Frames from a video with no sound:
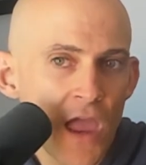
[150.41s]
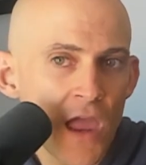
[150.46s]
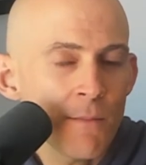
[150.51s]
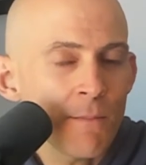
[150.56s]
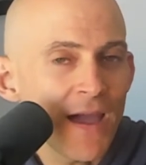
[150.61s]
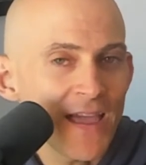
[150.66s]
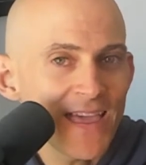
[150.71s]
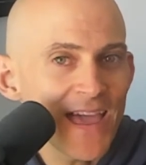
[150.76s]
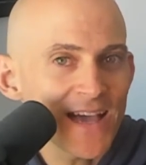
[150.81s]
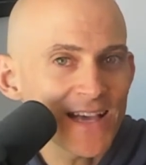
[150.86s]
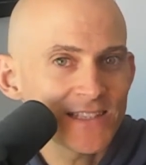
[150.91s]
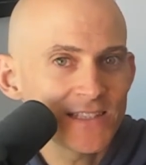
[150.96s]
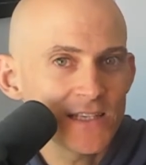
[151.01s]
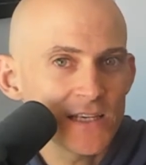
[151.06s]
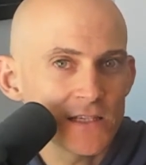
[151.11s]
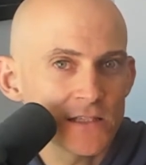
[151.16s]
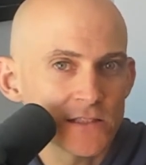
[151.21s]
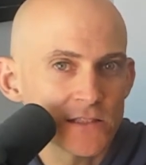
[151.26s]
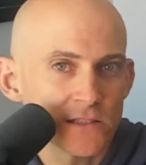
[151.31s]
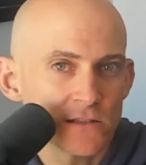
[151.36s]
And my guess
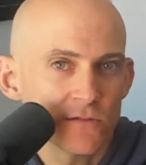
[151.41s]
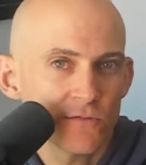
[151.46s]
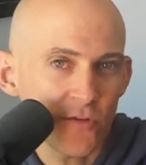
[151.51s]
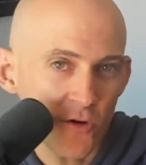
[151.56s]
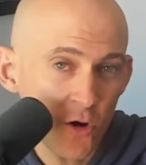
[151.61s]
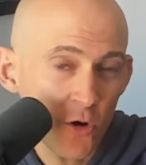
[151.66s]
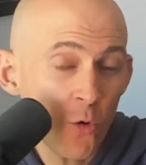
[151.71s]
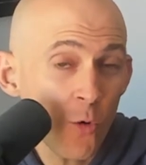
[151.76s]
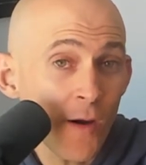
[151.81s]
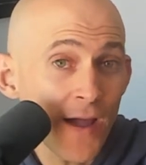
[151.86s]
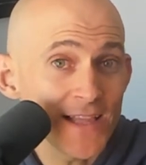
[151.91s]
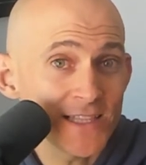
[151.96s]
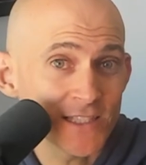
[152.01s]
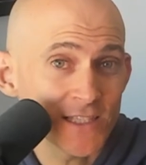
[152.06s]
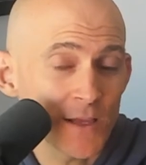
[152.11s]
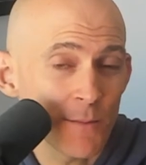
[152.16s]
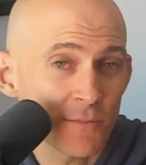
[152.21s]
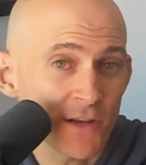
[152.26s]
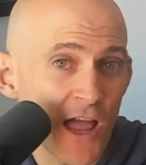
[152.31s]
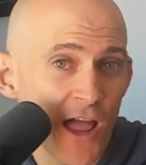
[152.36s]
is, for quite
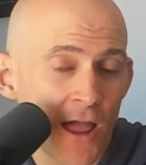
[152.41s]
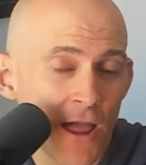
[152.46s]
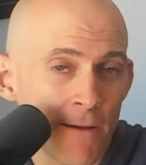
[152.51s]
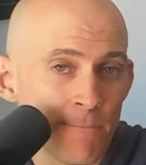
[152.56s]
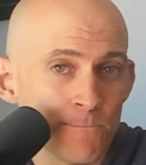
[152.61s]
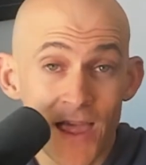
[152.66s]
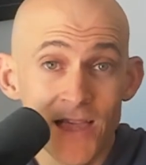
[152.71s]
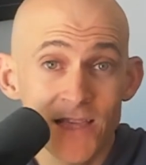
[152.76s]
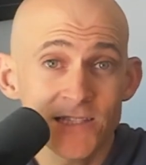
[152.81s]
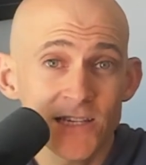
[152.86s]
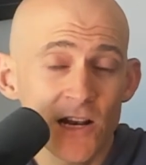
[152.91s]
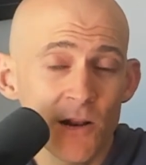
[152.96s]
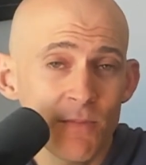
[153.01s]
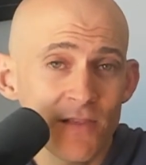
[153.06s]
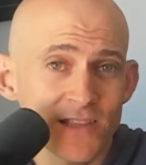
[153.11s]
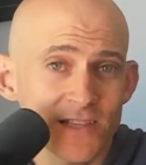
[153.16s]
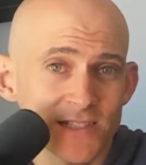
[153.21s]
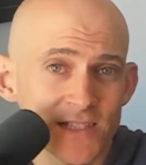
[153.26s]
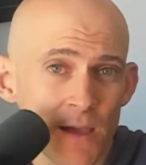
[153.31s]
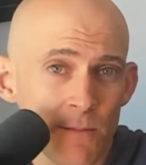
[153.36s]
some time, it's gonna be
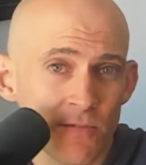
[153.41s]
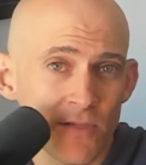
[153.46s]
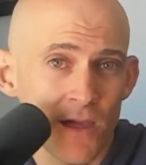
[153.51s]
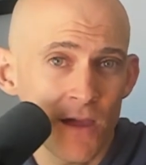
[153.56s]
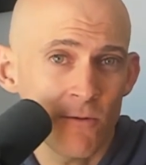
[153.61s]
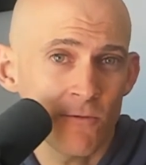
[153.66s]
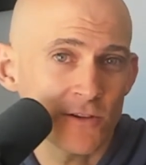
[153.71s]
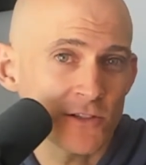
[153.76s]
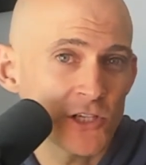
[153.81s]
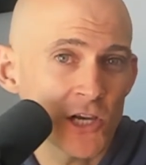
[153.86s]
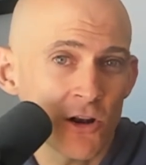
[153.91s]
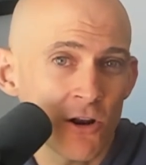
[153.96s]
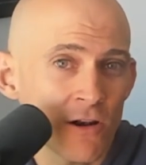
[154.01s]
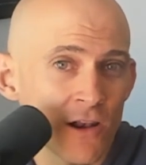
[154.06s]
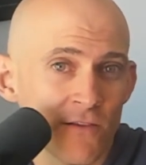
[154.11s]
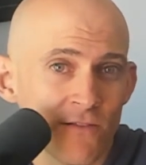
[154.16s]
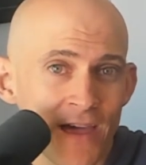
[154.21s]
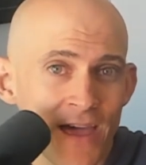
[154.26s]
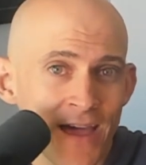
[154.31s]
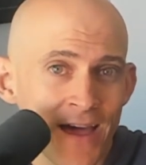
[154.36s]
the same thing with
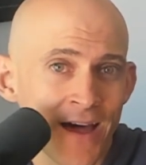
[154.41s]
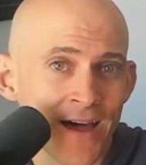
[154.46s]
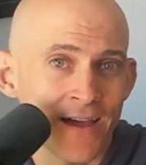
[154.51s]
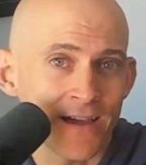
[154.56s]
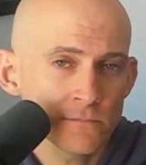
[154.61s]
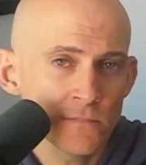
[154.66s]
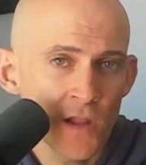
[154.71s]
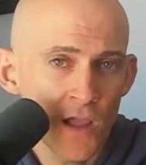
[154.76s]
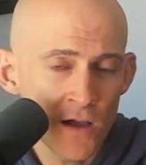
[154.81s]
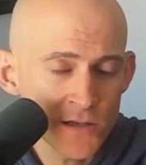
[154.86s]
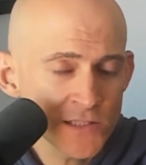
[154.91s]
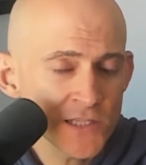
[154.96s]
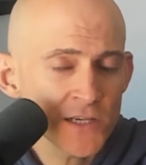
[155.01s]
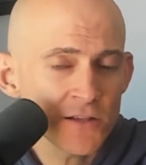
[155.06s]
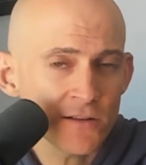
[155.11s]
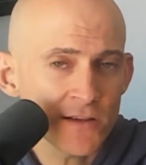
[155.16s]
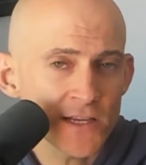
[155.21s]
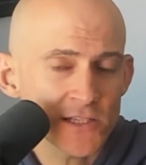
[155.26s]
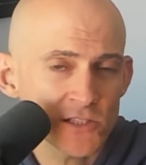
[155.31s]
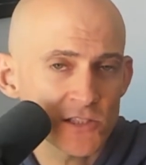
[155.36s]
generative A I,
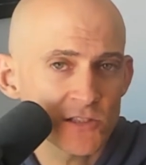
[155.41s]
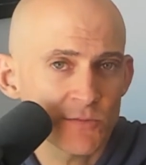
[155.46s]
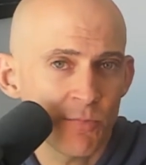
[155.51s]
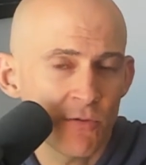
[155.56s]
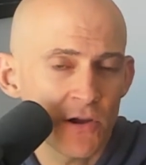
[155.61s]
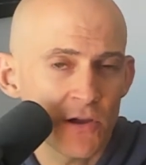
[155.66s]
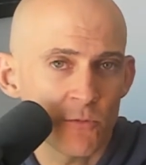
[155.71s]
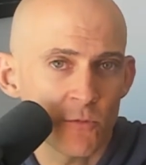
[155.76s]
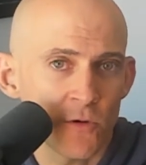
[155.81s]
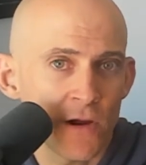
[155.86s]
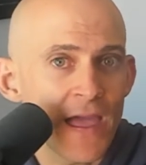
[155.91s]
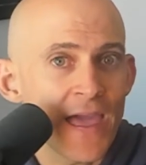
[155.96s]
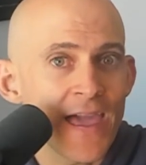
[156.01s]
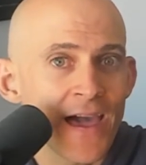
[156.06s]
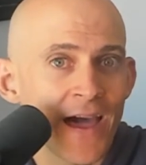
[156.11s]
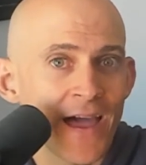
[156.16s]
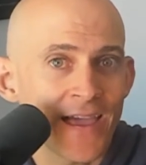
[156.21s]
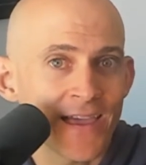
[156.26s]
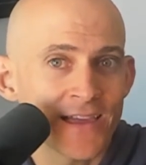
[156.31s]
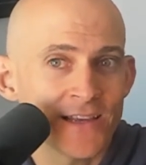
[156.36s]
until it gets to the point where A
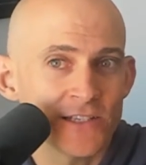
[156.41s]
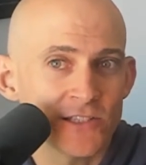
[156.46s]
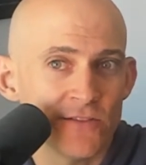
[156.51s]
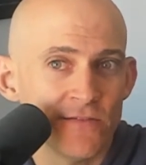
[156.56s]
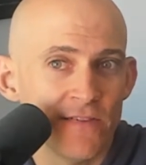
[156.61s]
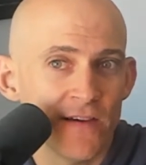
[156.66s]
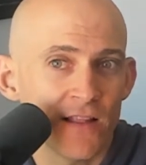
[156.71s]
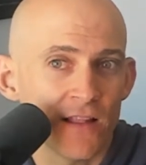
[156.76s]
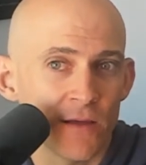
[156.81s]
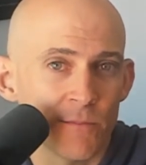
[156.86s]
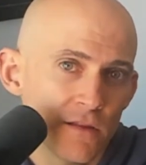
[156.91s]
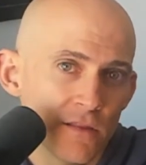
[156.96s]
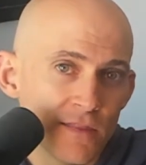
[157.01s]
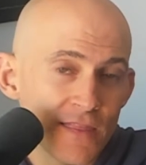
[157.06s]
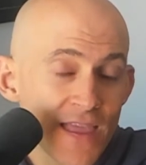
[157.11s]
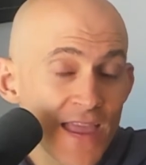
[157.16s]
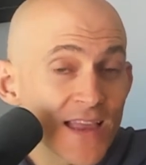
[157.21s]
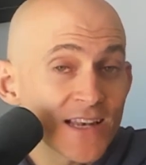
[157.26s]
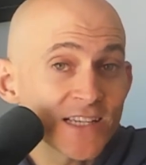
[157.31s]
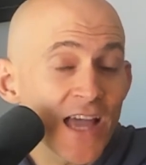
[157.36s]
I can develop
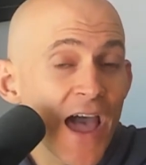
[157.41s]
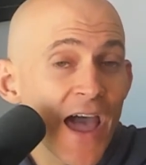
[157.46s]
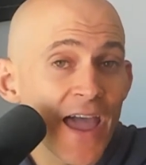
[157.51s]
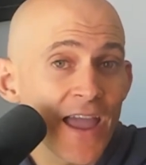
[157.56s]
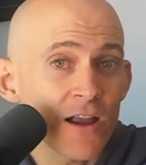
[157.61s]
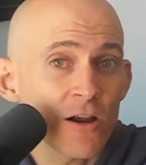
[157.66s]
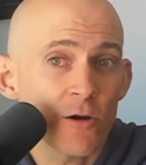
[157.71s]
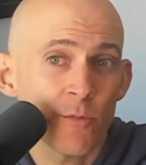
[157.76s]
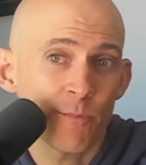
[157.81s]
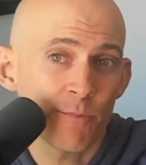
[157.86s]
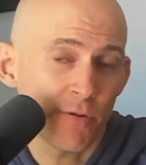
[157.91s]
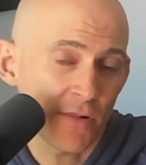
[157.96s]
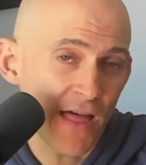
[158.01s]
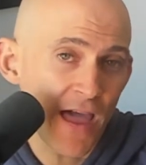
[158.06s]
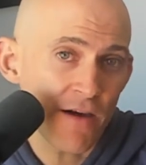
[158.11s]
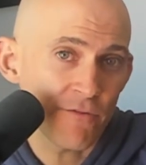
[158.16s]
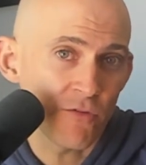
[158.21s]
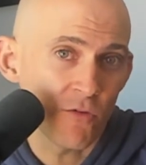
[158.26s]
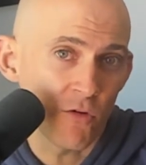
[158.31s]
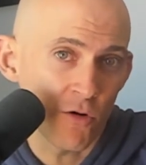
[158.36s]
the entire
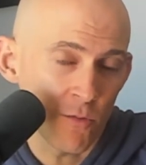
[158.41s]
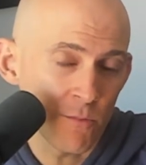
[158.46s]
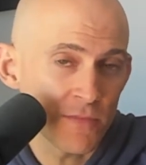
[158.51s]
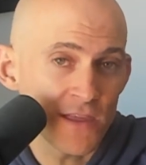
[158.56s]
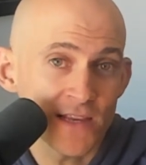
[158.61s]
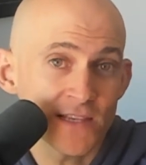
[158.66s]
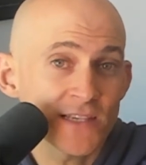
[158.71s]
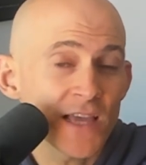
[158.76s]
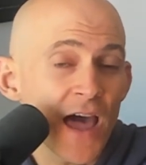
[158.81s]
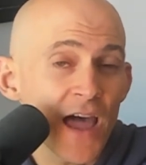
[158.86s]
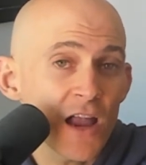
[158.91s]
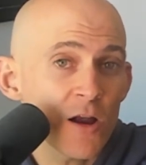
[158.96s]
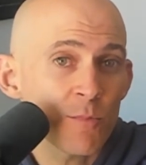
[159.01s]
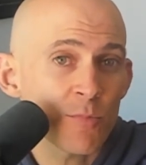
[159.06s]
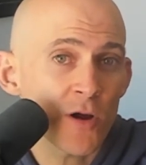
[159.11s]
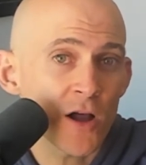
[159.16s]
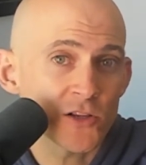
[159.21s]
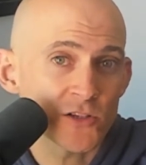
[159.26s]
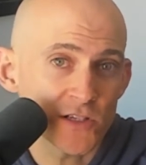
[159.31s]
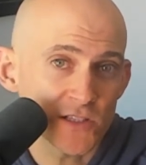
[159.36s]
platform, the entire
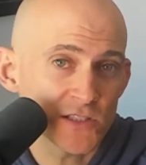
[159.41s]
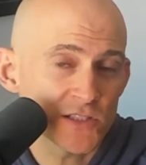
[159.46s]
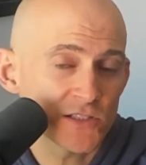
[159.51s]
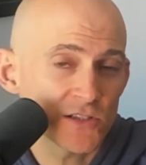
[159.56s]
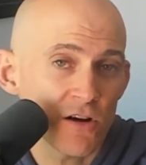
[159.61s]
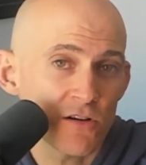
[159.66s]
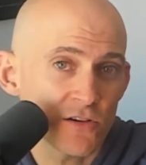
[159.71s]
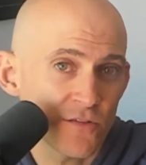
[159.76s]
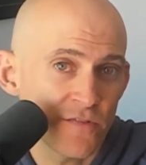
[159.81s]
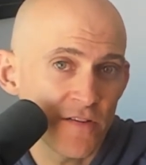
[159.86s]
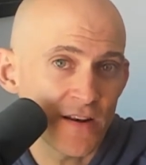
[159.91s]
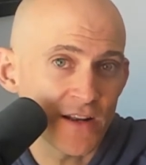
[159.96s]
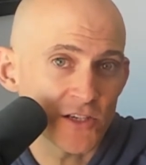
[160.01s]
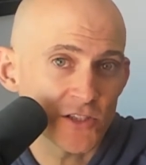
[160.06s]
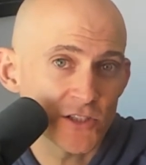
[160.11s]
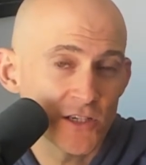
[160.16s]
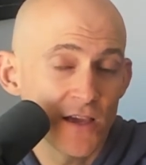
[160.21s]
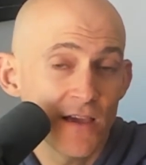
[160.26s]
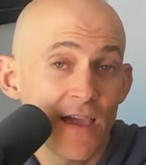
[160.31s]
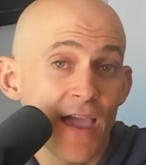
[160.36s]
project, start to
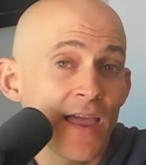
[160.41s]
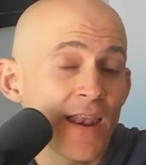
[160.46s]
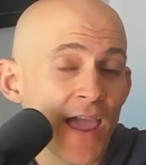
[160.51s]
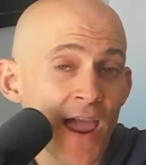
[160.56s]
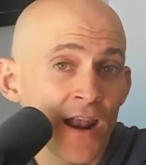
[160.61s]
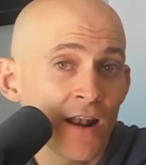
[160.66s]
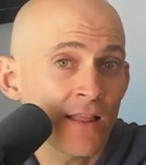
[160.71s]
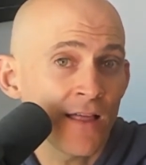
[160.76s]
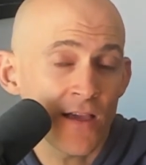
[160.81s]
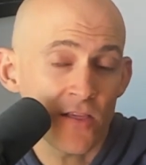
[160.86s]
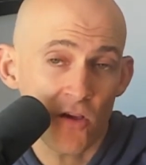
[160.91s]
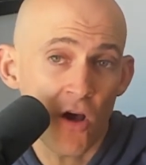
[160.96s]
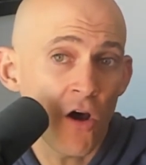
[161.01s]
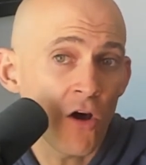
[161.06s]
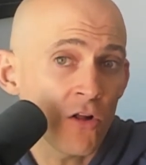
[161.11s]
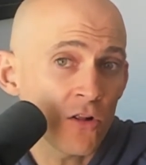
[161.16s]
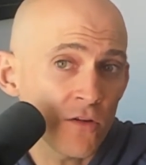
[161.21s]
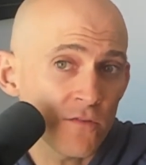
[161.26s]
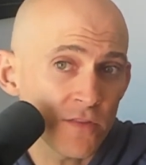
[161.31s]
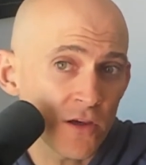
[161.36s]
finish, and analyze
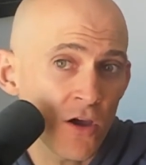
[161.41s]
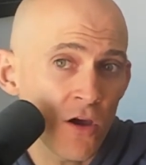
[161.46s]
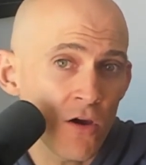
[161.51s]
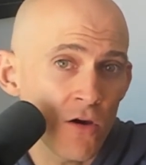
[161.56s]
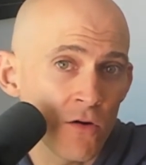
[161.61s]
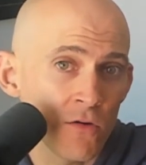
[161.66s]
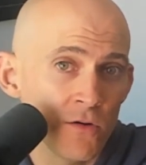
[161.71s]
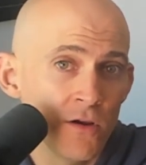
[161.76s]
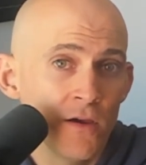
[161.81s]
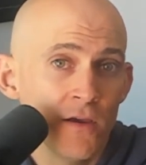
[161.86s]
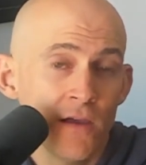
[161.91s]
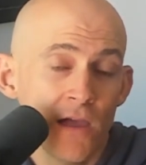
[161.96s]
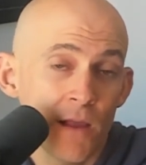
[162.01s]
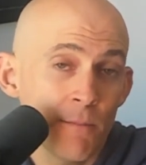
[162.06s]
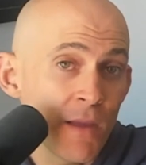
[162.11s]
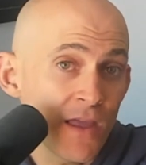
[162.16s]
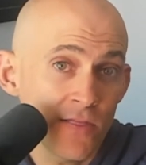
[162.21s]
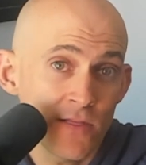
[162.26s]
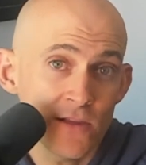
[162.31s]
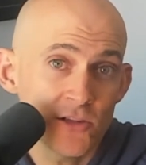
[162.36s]
all of the code and
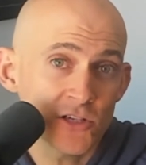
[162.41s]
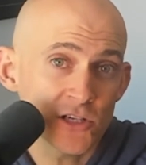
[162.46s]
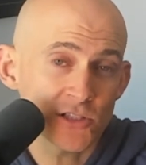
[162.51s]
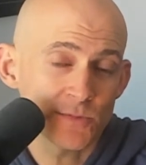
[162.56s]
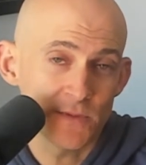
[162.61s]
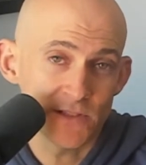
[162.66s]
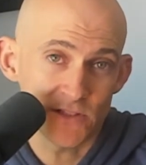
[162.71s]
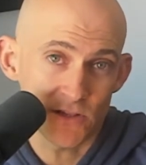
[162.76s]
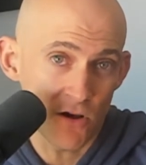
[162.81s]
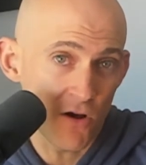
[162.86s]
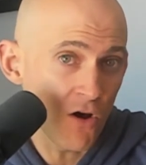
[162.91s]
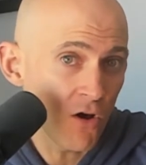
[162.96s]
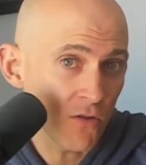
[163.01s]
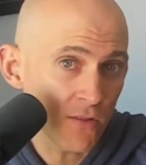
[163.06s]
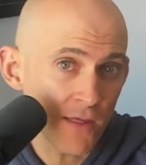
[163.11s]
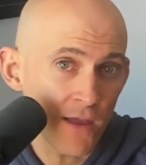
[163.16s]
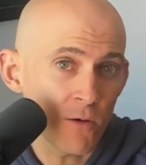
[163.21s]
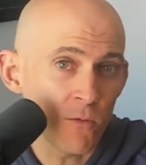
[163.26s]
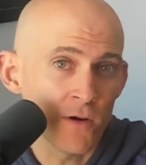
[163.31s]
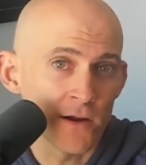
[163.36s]
make the adjustments
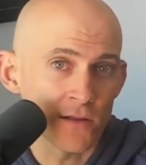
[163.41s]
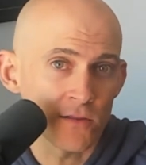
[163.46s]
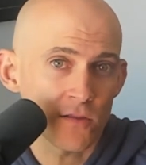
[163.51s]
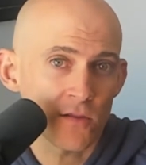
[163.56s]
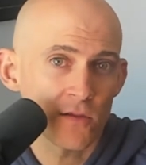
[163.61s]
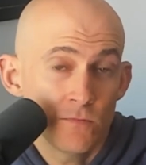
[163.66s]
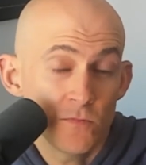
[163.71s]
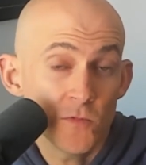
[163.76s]
all at once.